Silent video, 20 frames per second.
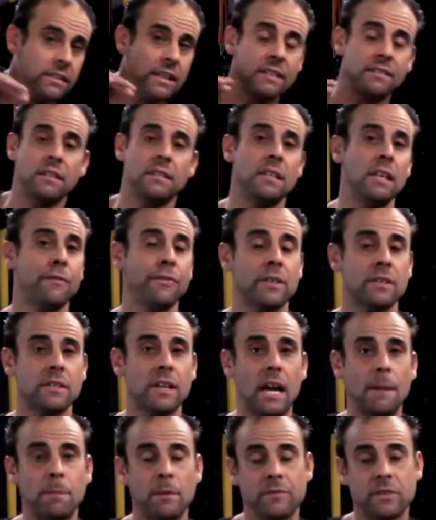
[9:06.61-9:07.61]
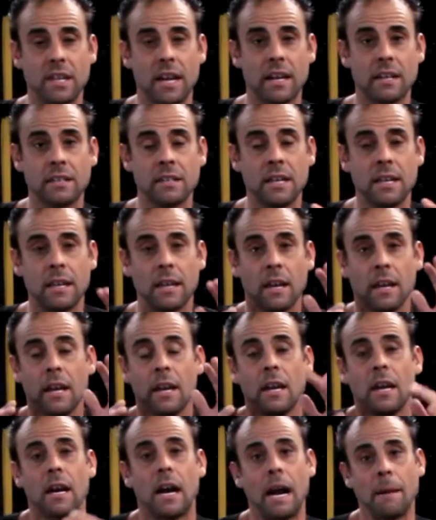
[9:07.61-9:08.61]
That's a different type of technique.
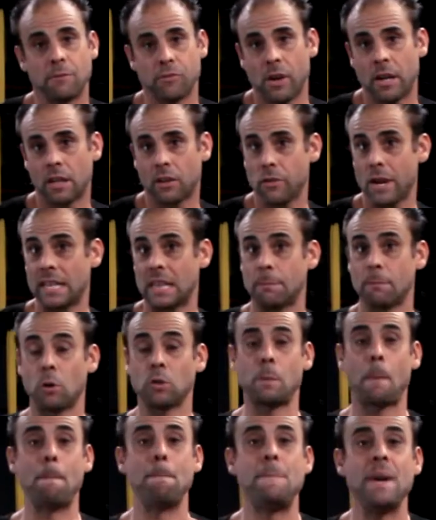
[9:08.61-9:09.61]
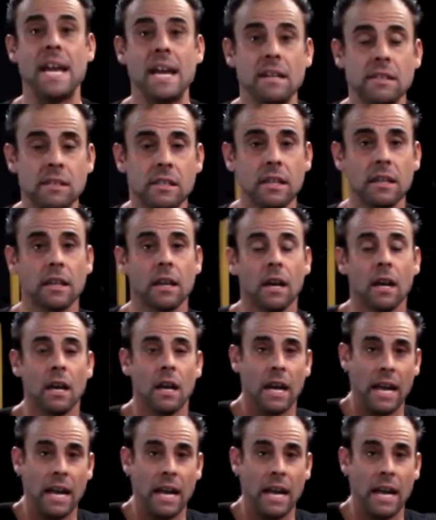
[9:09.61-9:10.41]
I'm trying to create the most basic